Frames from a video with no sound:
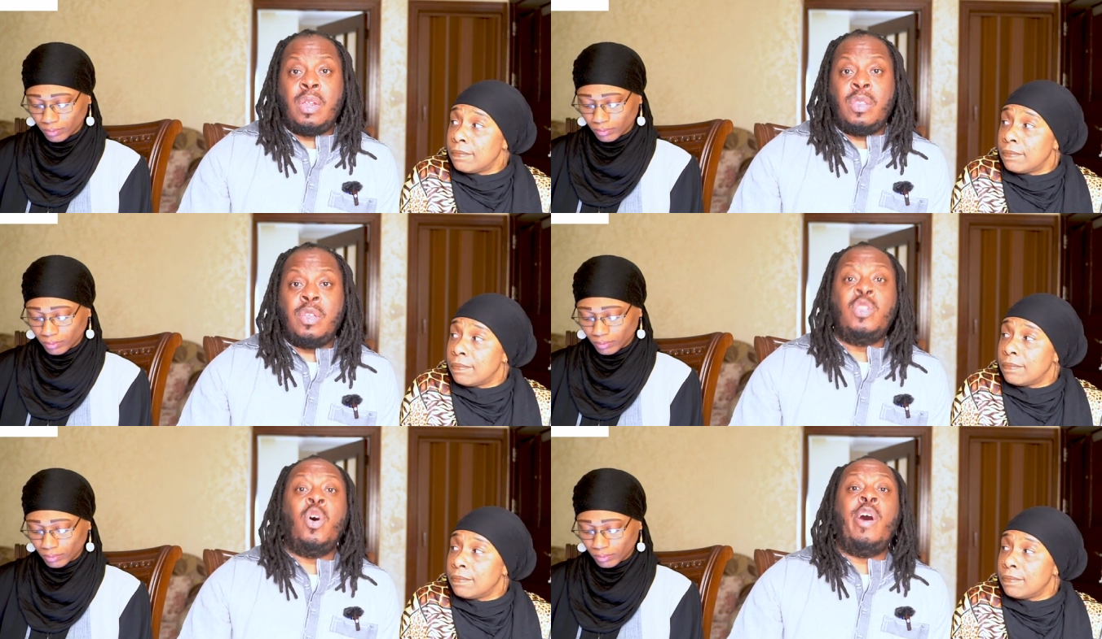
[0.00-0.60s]
Speaker 1: the
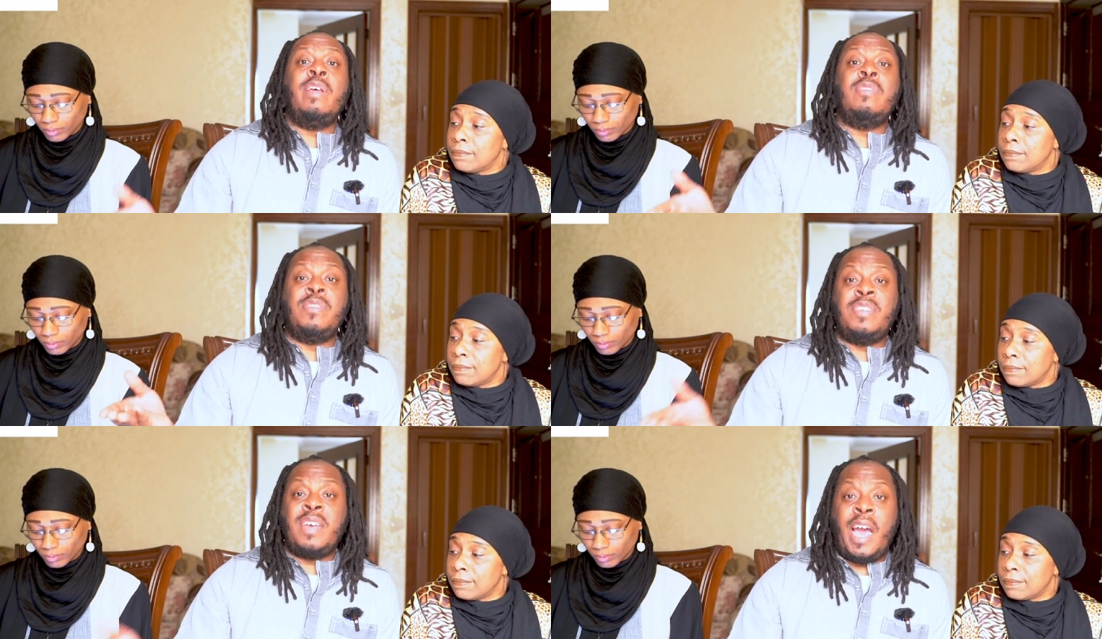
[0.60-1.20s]
daughters of
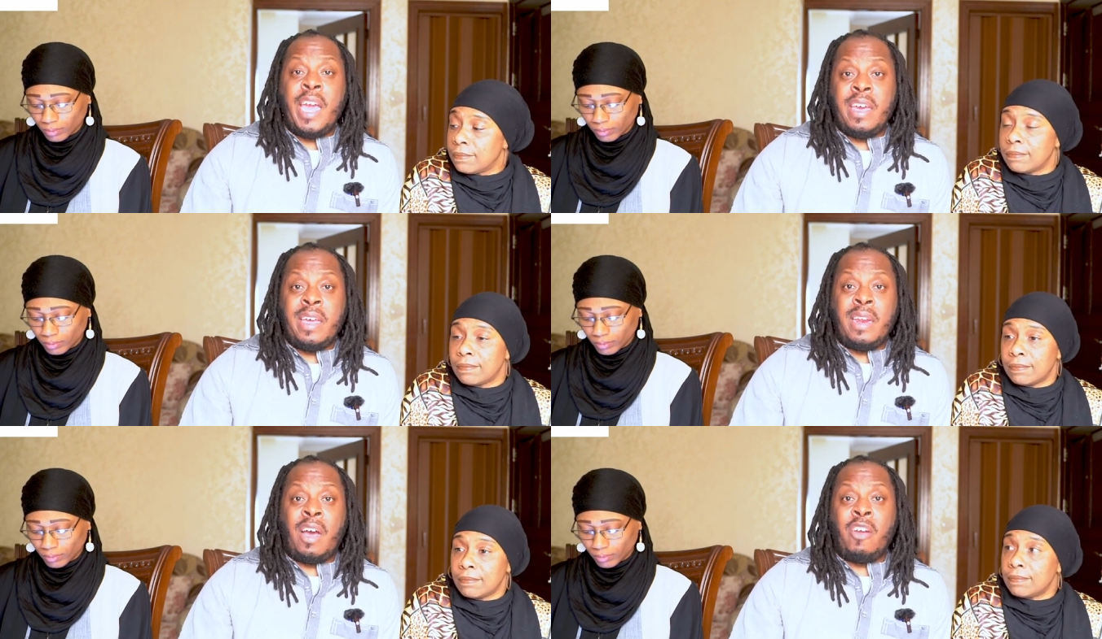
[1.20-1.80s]

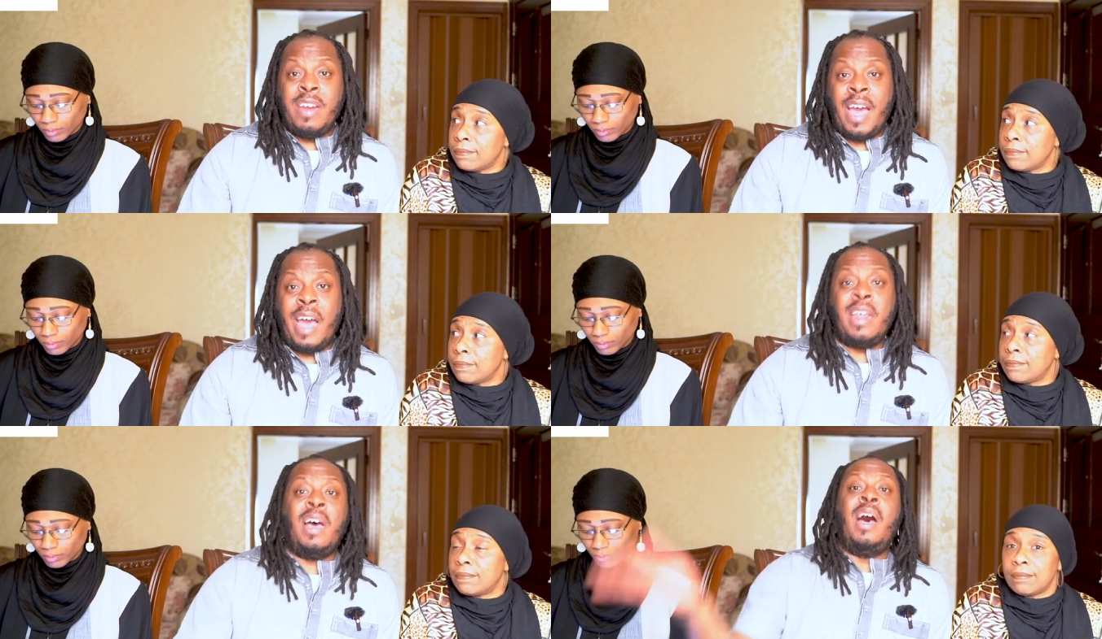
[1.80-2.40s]
Zion are
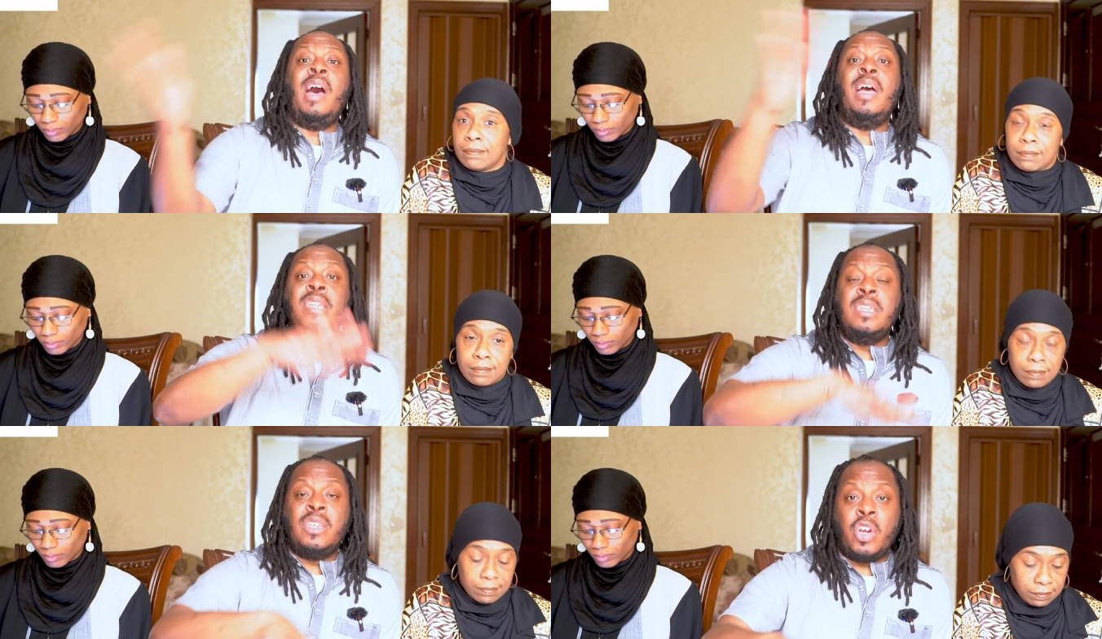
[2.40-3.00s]
not
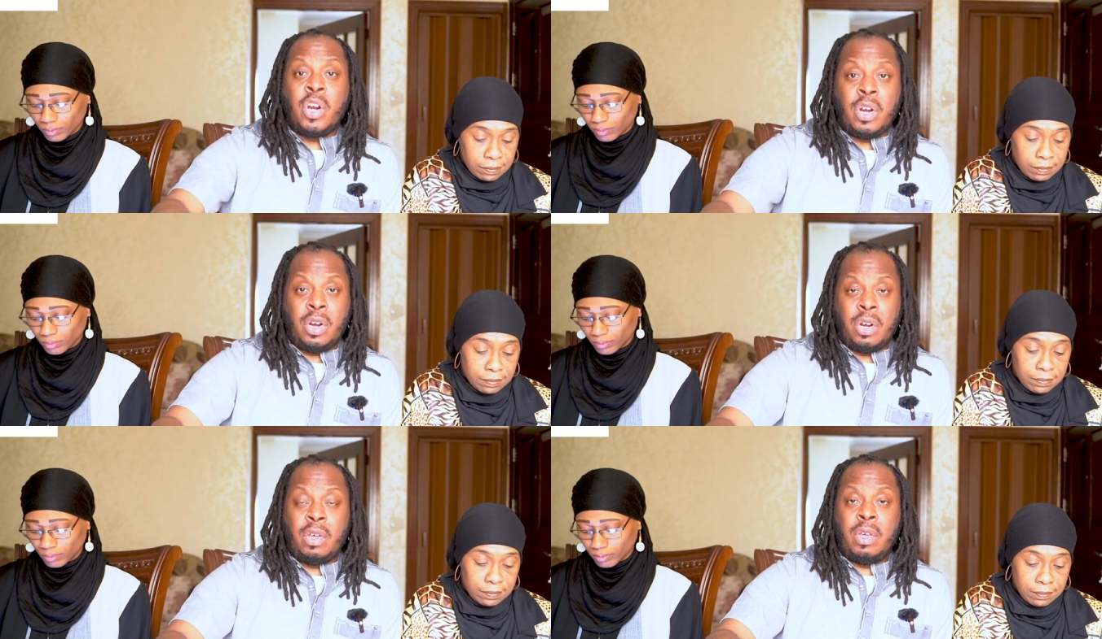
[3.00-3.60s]
under
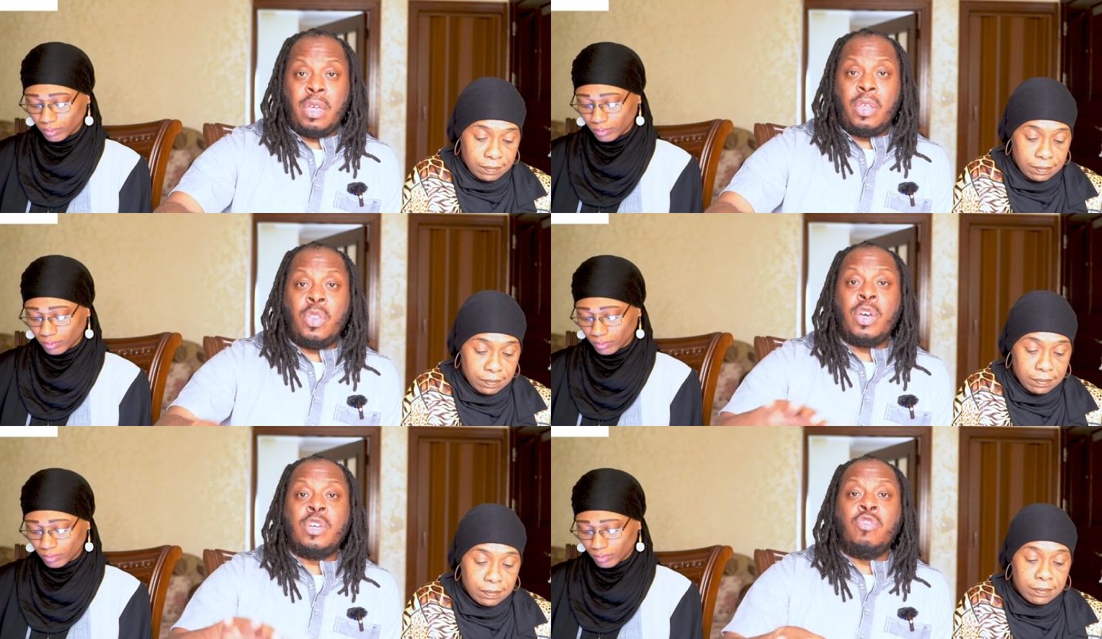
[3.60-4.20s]

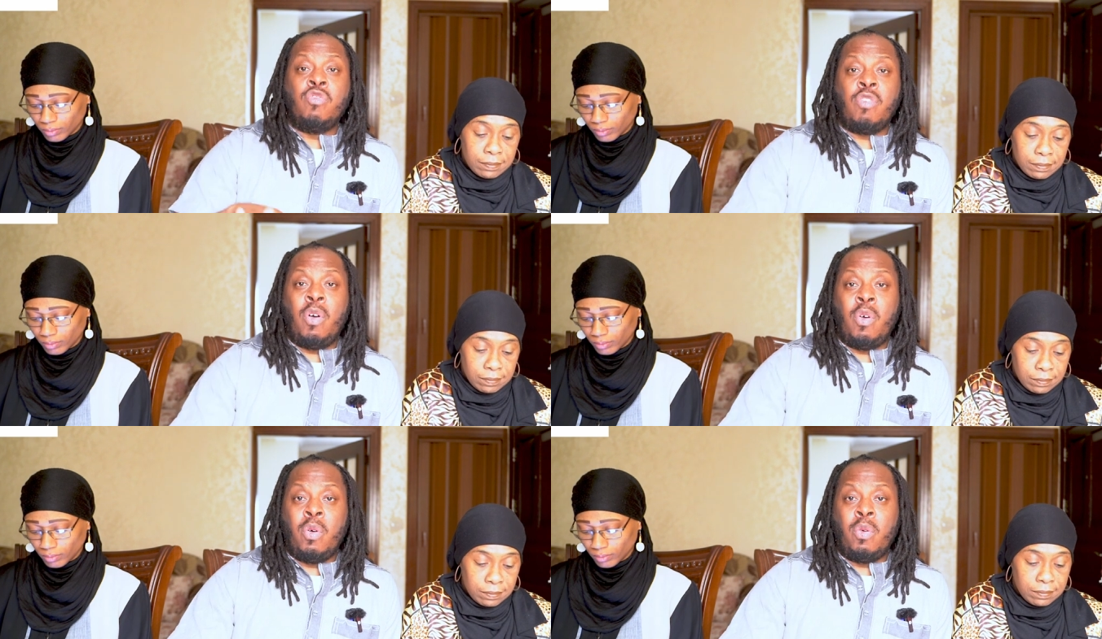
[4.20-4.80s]
the
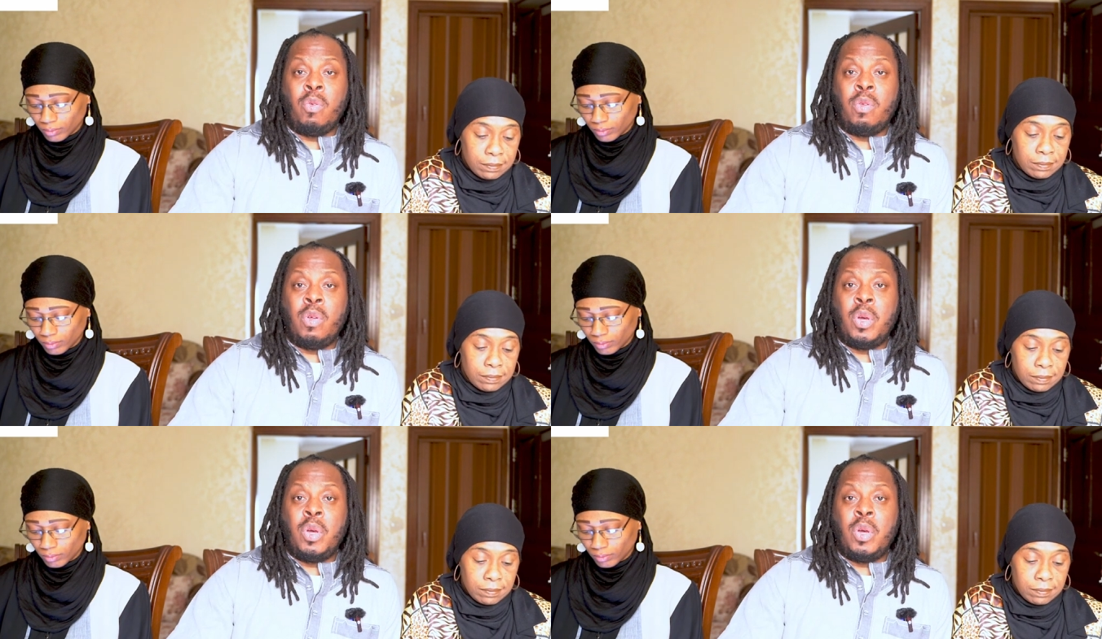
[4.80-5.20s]
control